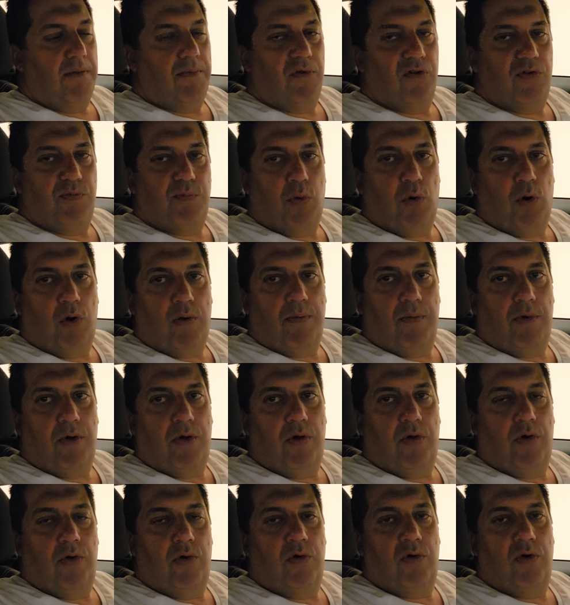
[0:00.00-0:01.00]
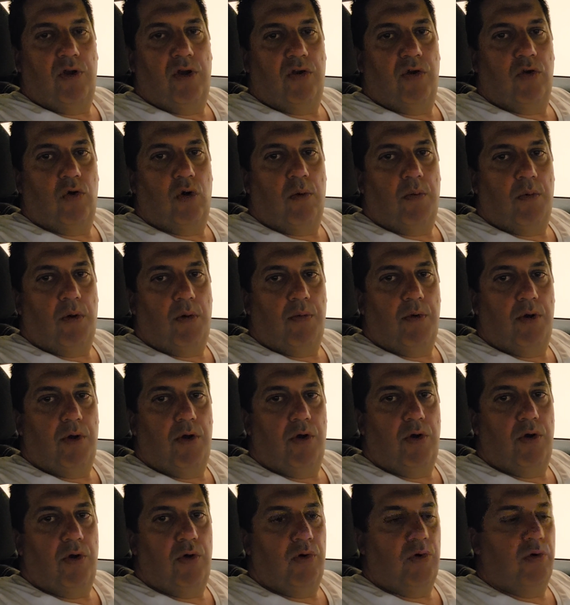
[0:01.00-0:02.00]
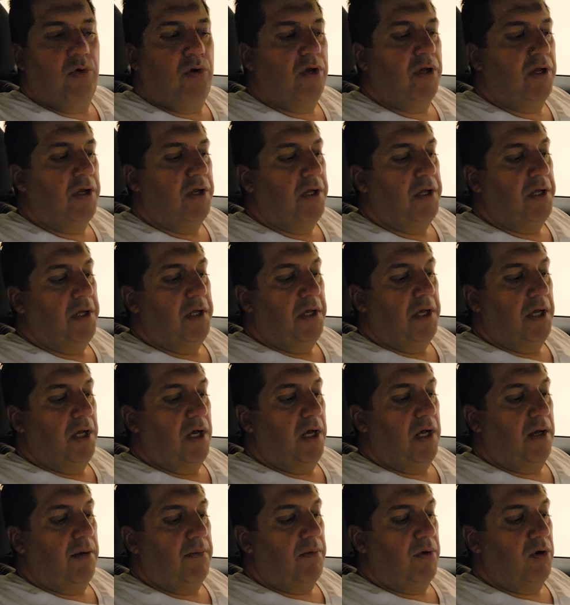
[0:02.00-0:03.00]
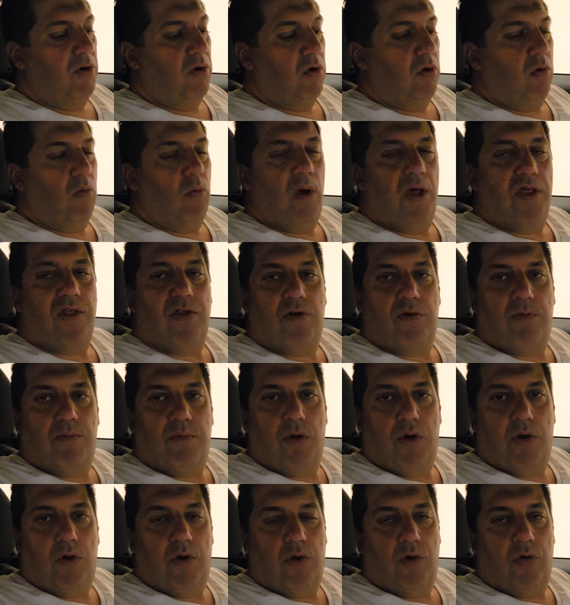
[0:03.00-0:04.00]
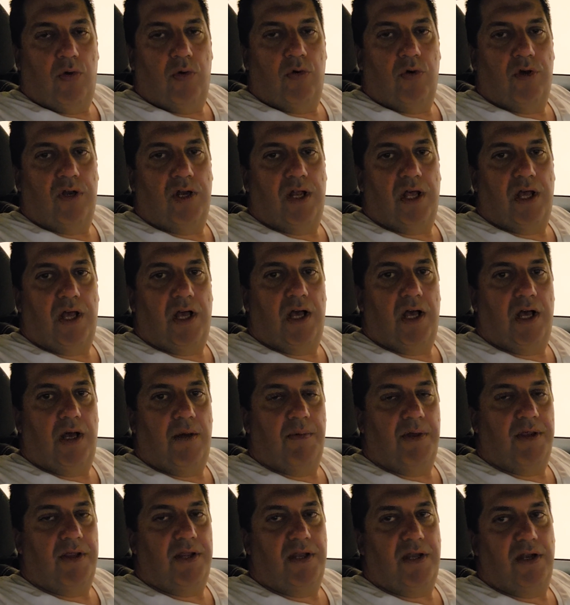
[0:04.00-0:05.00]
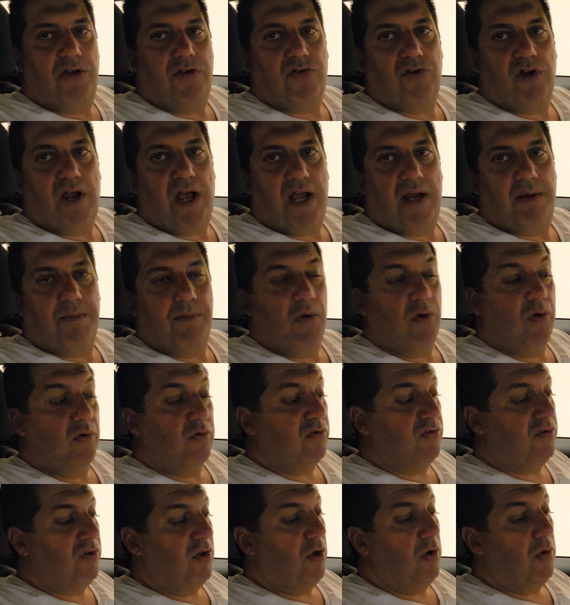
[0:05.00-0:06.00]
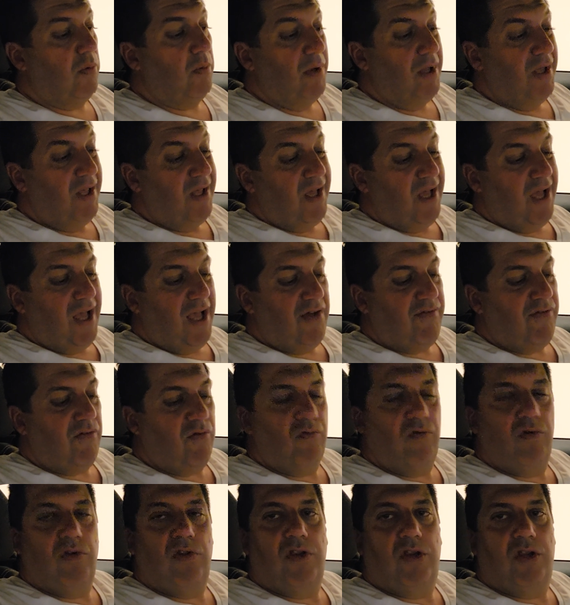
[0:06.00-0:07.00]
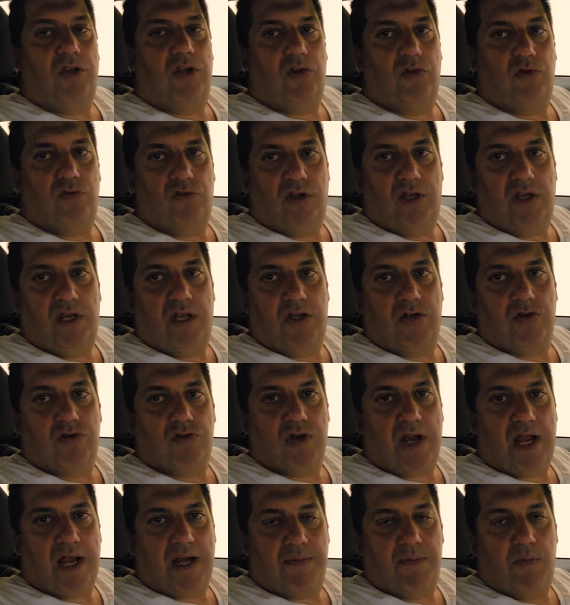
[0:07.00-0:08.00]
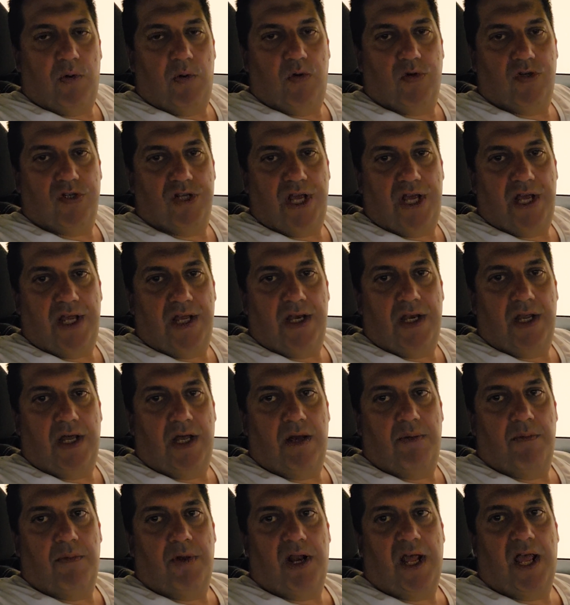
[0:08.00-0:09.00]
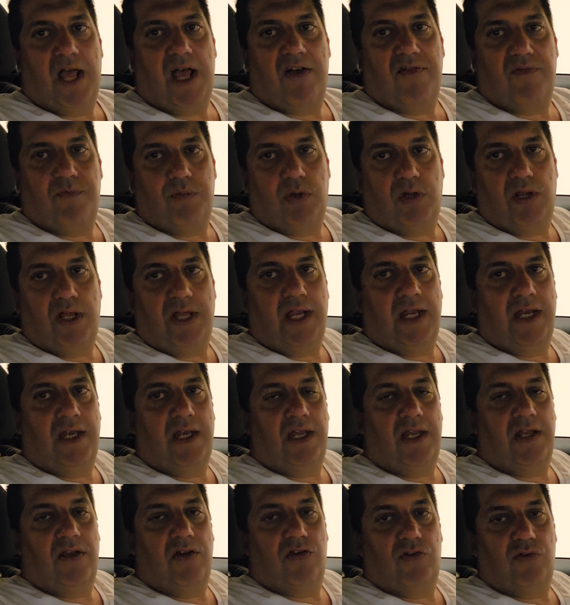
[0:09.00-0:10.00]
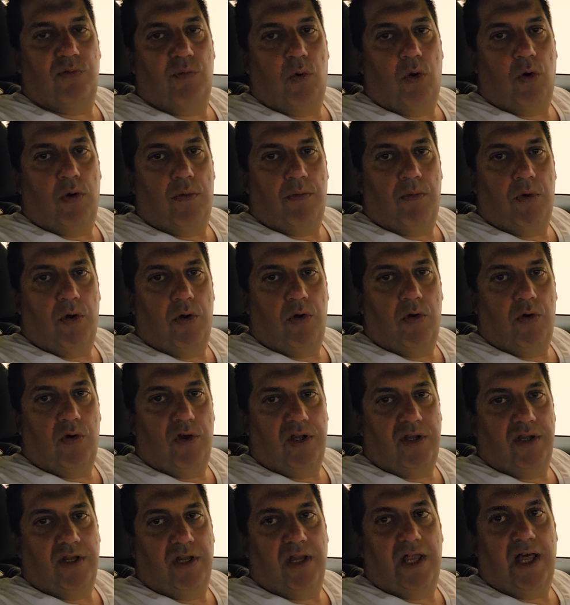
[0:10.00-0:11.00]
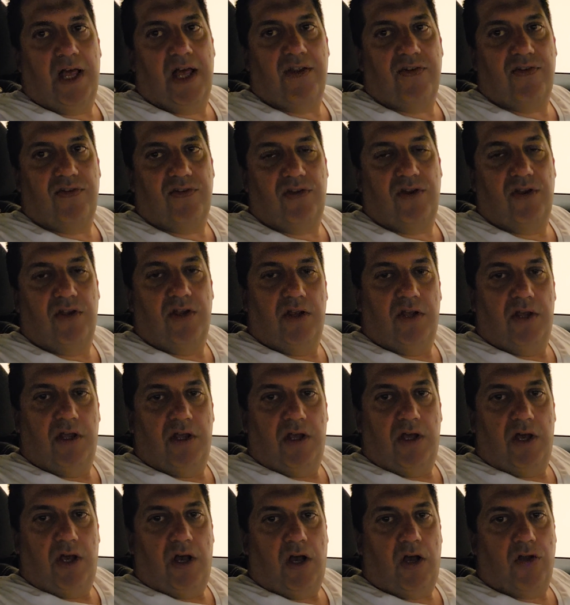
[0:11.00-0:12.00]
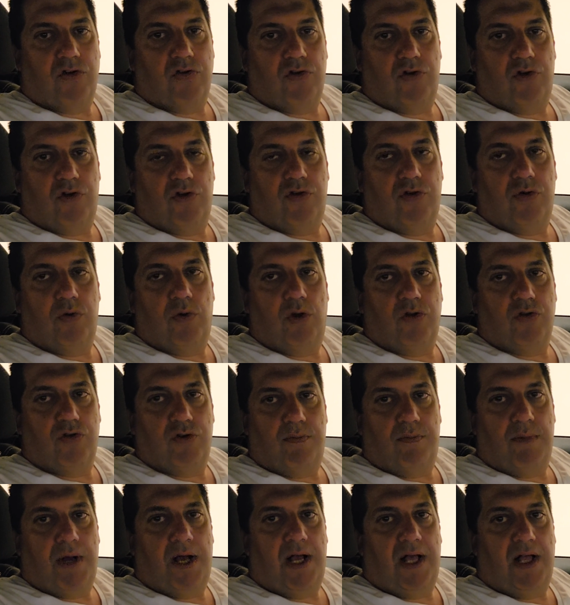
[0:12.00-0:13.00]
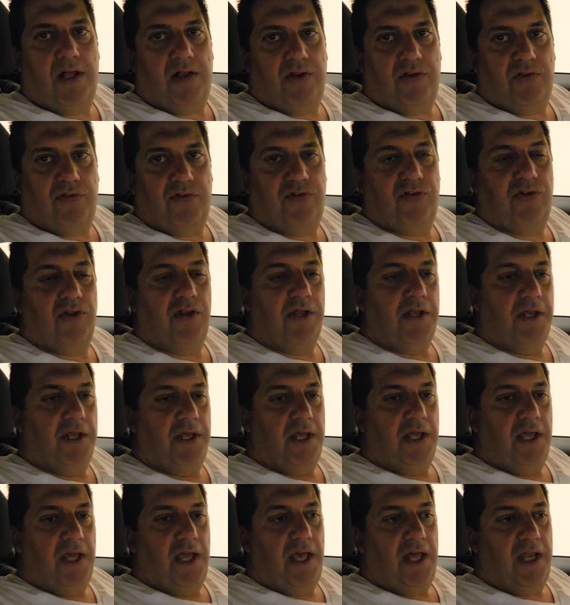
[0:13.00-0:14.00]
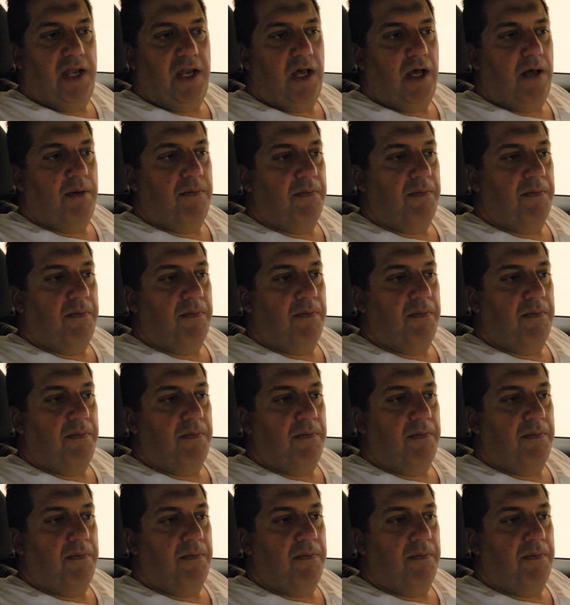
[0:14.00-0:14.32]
sport mode, a normal mode, an all-weather mode, and then a track mode. So I haven't really used it in track mode yet, but I have played in sport mode in the last 100 or 200 miles, and